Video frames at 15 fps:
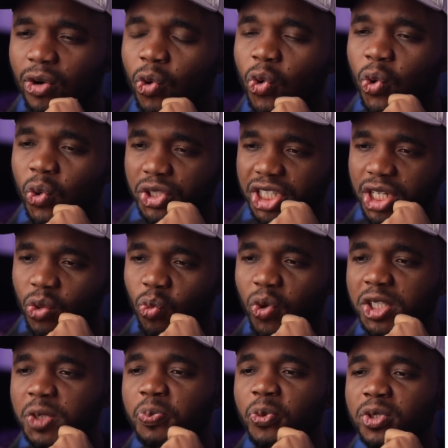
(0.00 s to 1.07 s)
Okoje
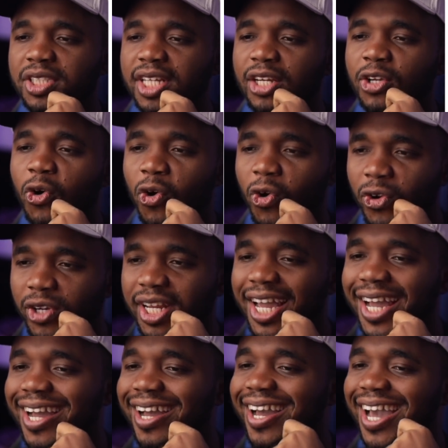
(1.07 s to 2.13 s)
once posted on
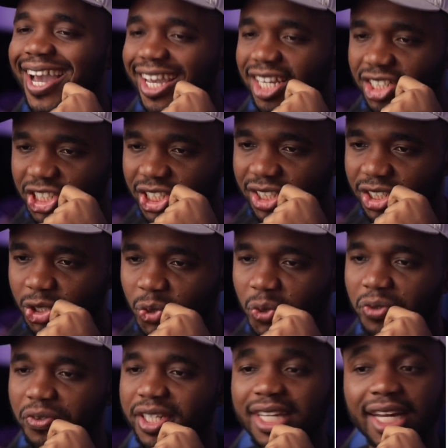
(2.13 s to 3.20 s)
her IG
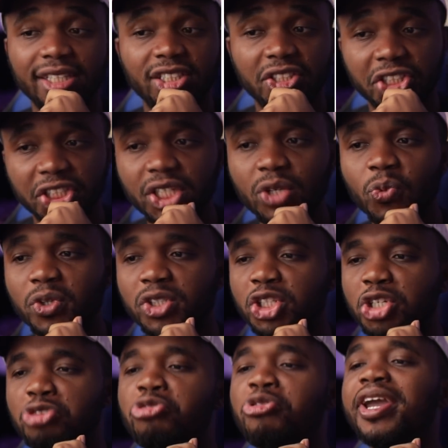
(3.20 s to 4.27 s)
story that she was
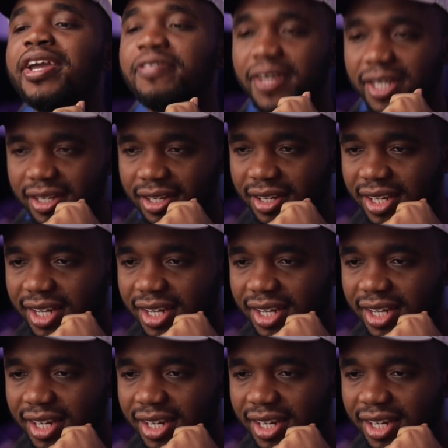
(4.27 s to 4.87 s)
craving